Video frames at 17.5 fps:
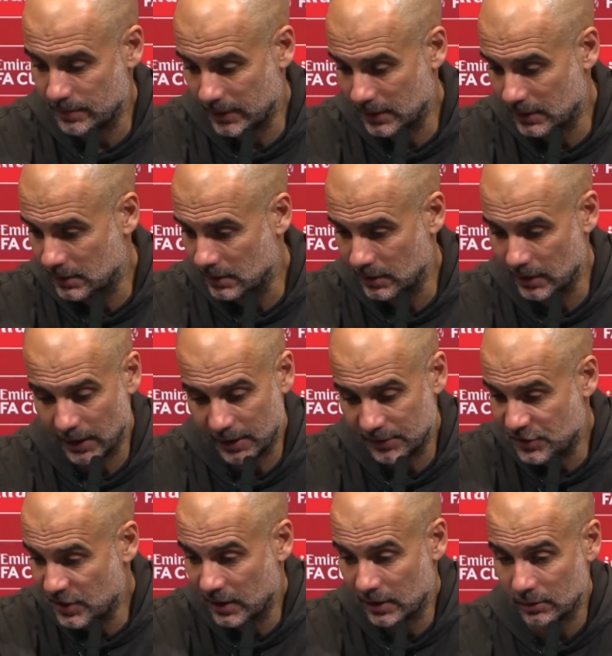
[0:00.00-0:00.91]
But yeah,
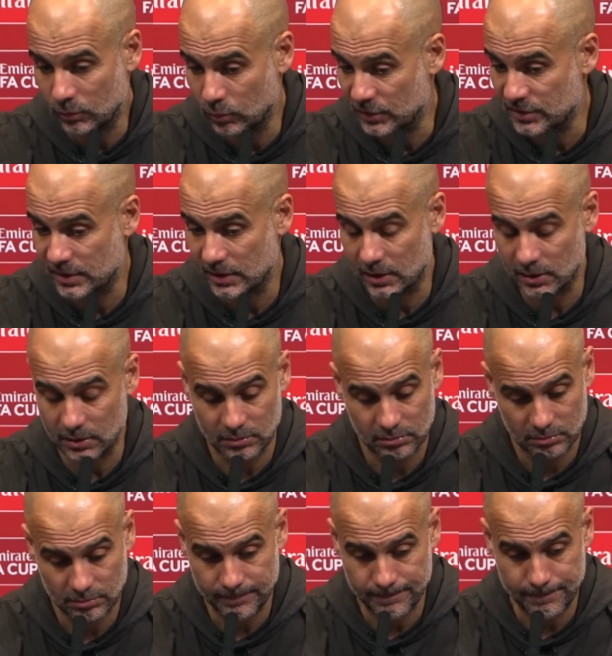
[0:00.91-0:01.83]
in general, was a
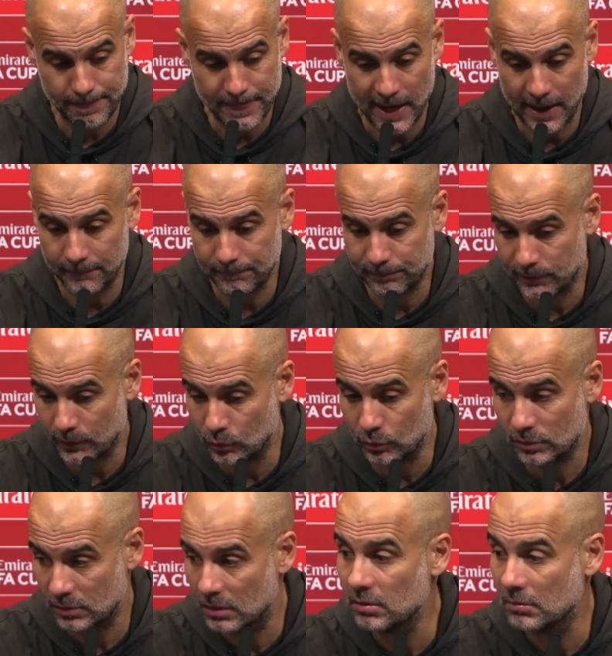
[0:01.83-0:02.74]

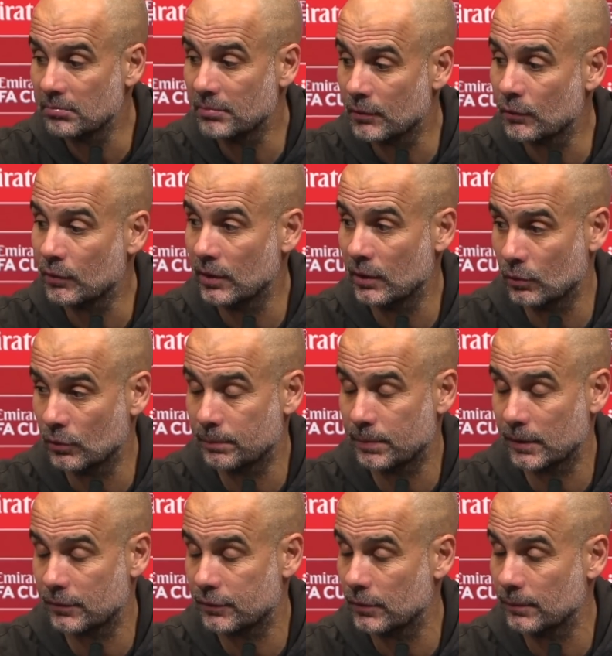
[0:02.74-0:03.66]
good, really good
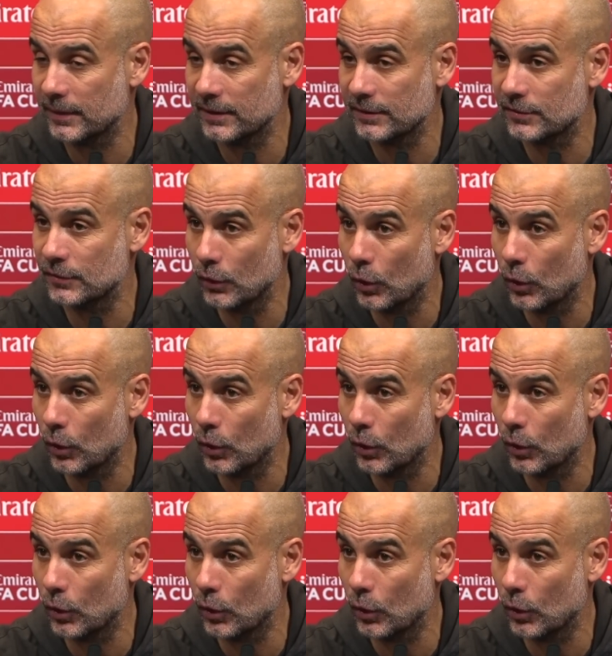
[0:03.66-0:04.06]
performance.